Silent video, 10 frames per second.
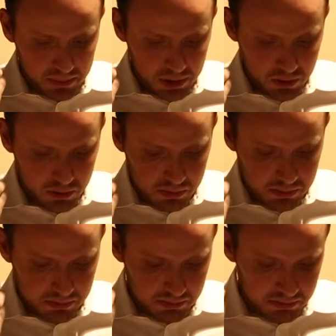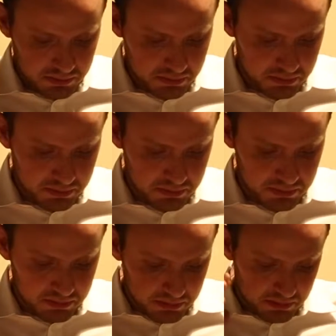you know,
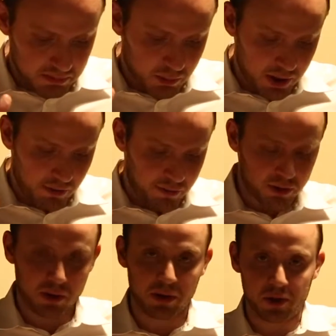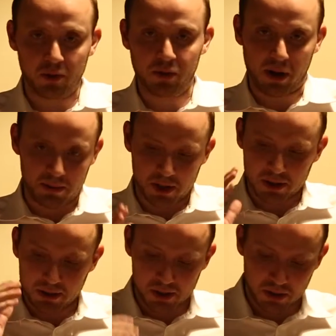without further ado, I'm
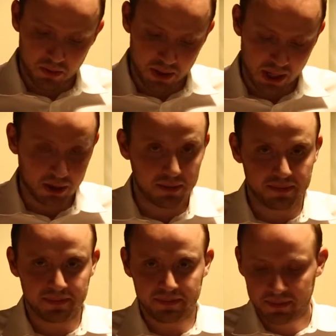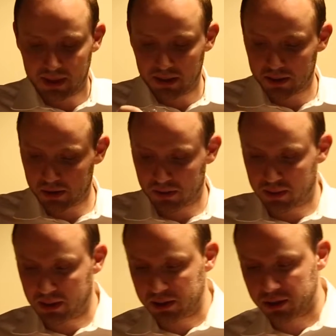just going to start reading. So
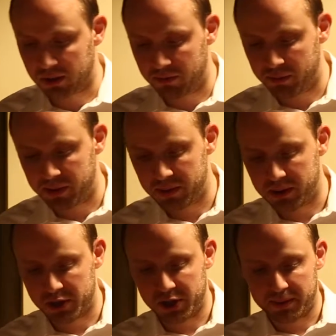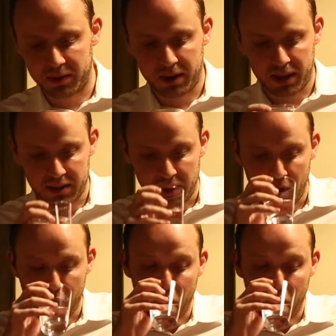we're going to start with chapter 8,